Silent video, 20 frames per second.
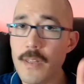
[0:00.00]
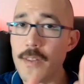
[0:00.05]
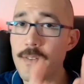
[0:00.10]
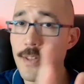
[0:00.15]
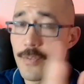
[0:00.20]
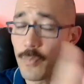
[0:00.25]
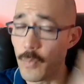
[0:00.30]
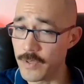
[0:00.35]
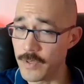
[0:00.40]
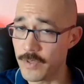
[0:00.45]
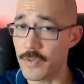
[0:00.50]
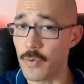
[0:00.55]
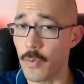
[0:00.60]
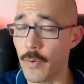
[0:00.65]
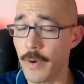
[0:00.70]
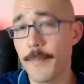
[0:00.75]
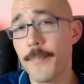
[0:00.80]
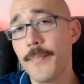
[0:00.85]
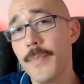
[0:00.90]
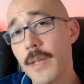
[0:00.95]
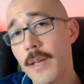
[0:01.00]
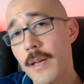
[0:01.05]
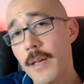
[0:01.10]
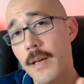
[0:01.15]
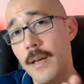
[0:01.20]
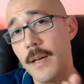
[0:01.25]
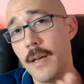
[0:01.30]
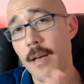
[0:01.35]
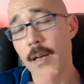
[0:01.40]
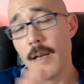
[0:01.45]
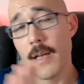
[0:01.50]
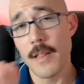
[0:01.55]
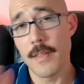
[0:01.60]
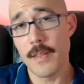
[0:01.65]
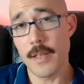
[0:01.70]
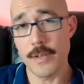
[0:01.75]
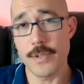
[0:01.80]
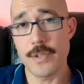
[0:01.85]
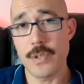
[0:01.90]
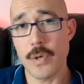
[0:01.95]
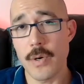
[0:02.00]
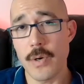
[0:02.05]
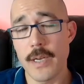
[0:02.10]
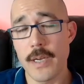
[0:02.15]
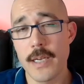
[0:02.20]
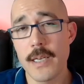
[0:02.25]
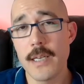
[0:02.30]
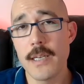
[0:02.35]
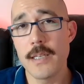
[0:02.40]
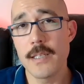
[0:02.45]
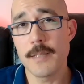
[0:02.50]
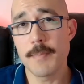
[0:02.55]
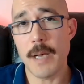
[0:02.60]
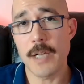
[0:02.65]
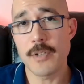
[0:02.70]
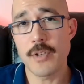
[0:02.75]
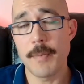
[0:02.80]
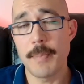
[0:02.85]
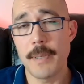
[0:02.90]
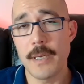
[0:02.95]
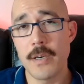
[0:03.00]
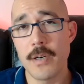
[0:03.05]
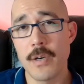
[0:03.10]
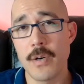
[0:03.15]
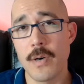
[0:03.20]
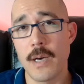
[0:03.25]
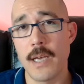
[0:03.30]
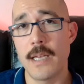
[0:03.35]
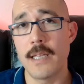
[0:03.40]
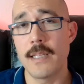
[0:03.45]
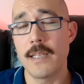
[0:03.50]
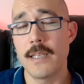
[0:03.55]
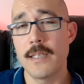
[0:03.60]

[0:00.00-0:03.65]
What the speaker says: That's one story. The other story is Padre Pio and